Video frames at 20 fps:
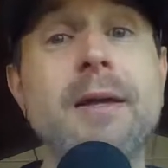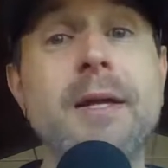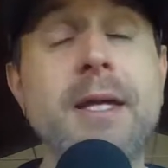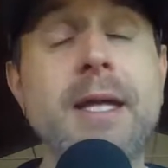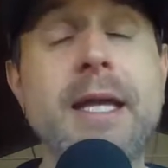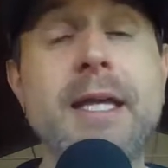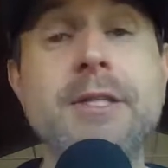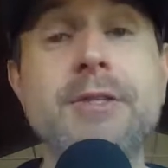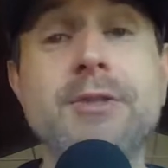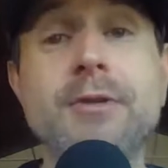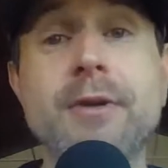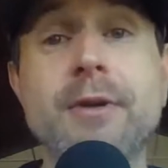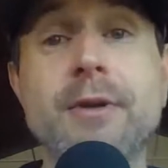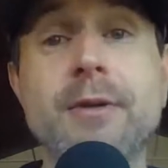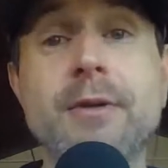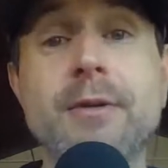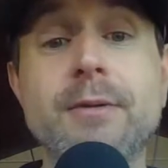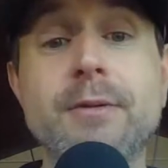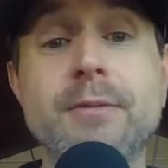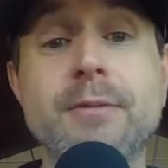he's
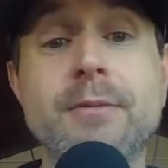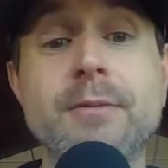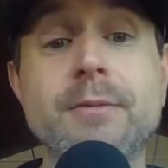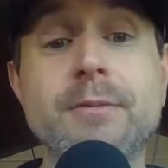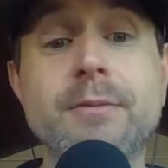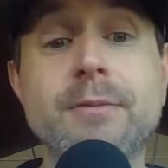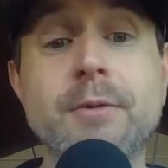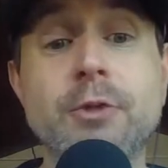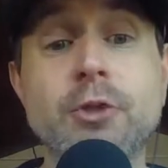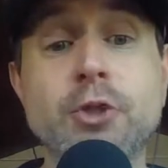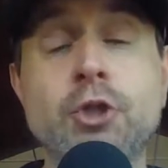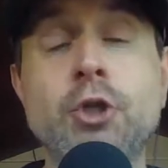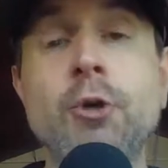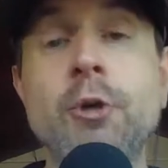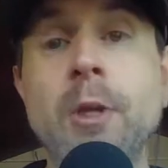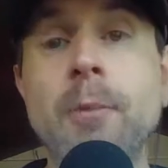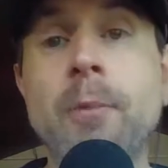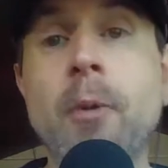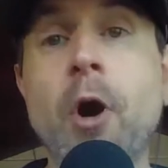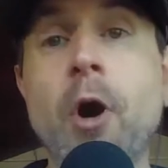
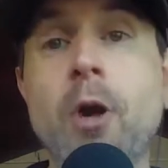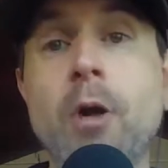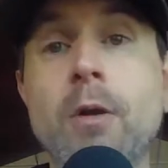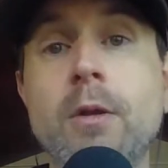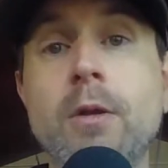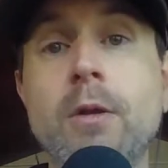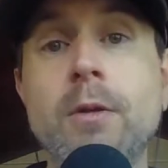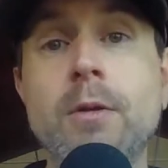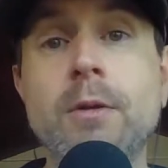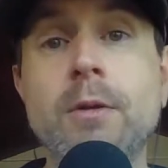shooting the ball.